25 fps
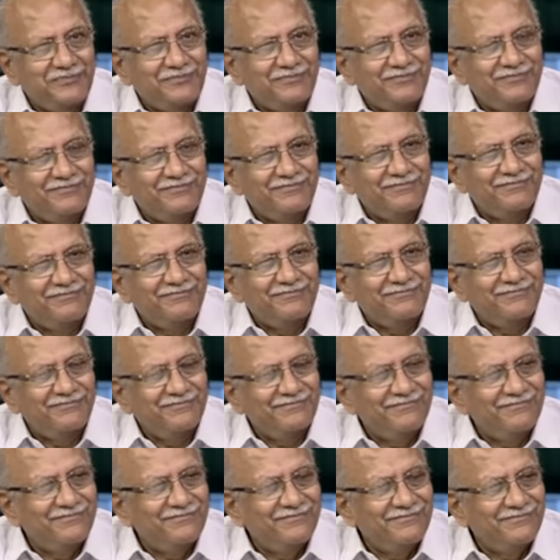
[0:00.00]

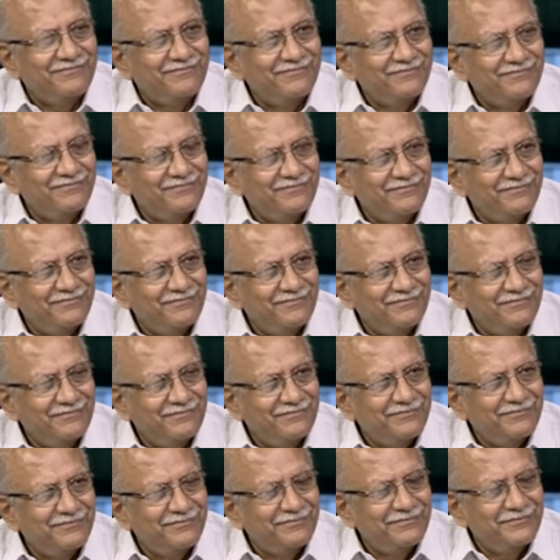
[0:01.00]

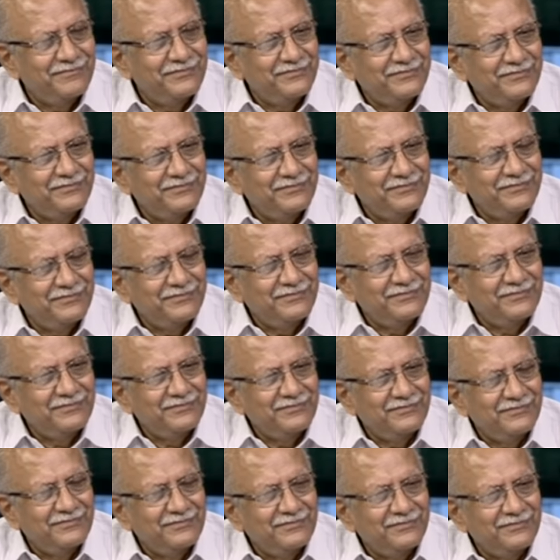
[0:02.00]

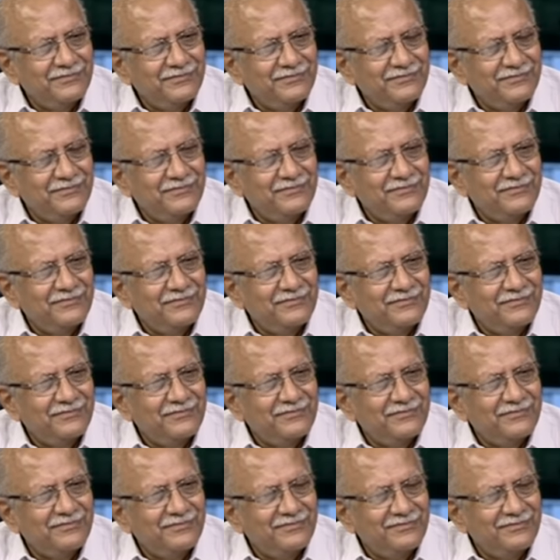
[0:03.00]

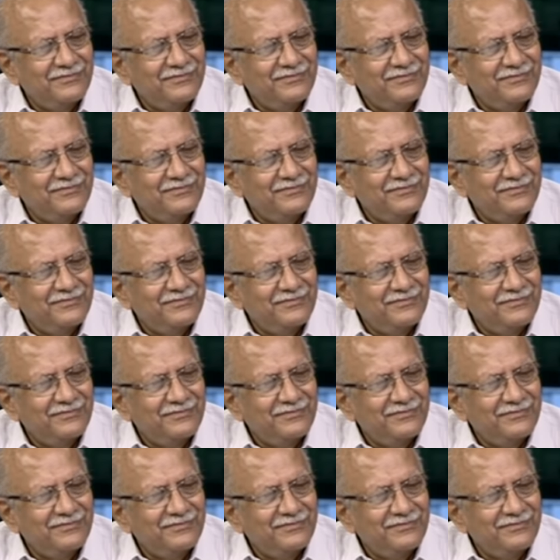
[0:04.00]
(not speaking)